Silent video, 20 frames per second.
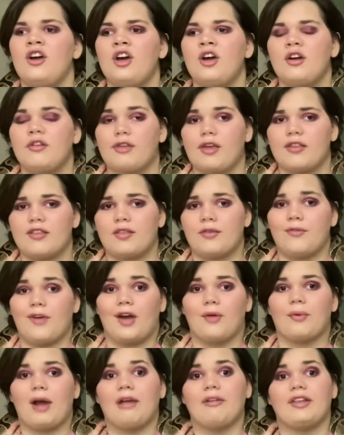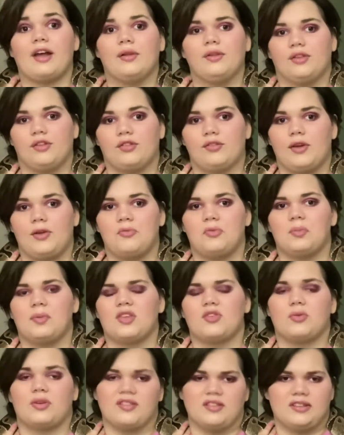because the vet right down the street from us
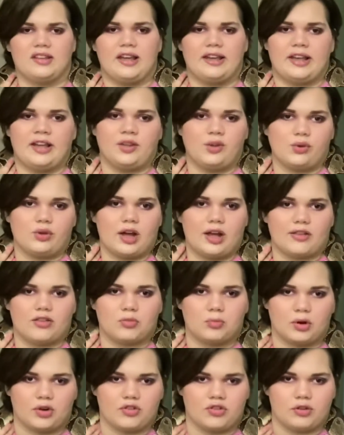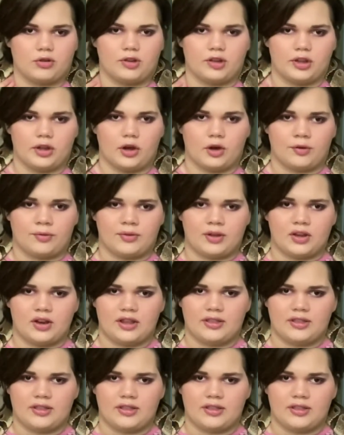wasn't taking new customers due to COVID,